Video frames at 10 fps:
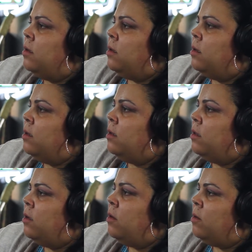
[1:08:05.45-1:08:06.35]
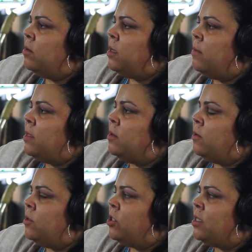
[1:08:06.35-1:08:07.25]

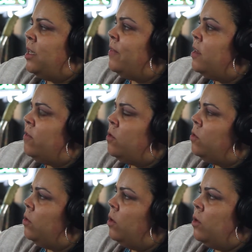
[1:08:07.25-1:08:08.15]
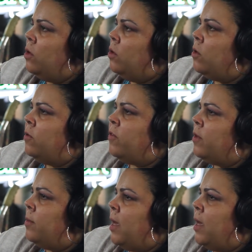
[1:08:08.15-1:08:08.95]
So just even if you go from